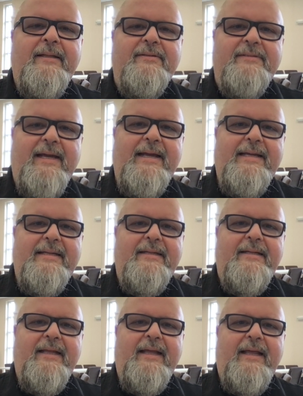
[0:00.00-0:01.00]

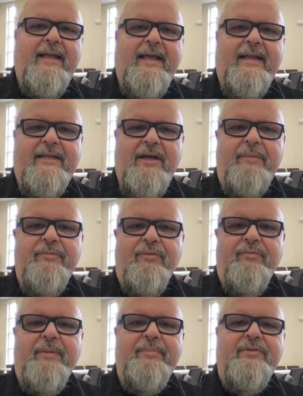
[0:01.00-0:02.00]
Zion had come to
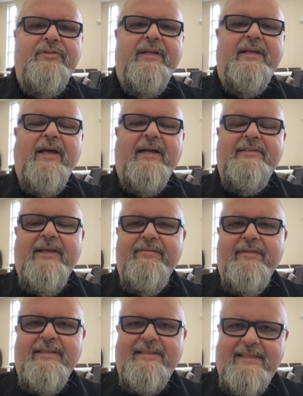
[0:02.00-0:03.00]
represent God's
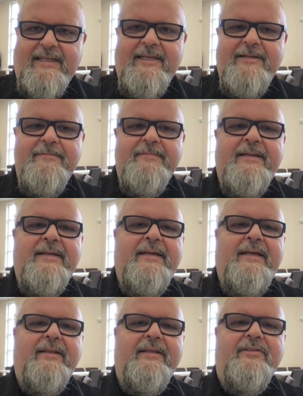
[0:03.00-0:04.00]
heavenly city,
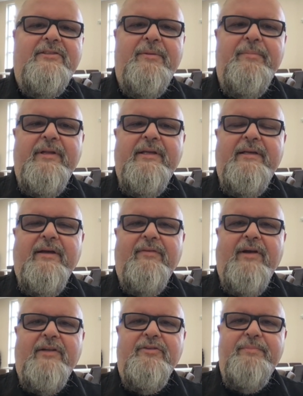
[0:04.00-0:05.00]
the assembly of
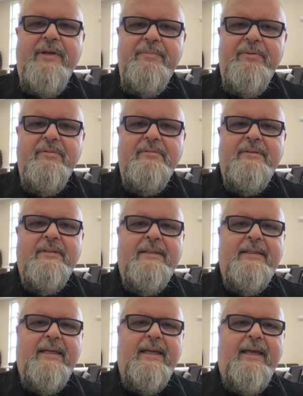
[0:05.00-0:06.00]
God's people,
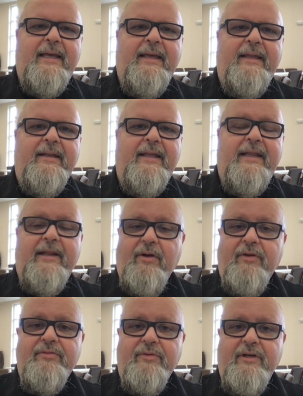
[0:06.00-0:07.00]
and it had
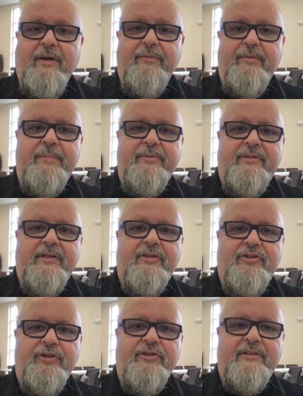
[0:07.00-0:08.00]
also come to represent the
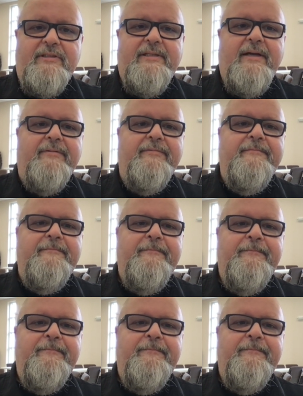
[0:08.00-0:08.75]
church itself.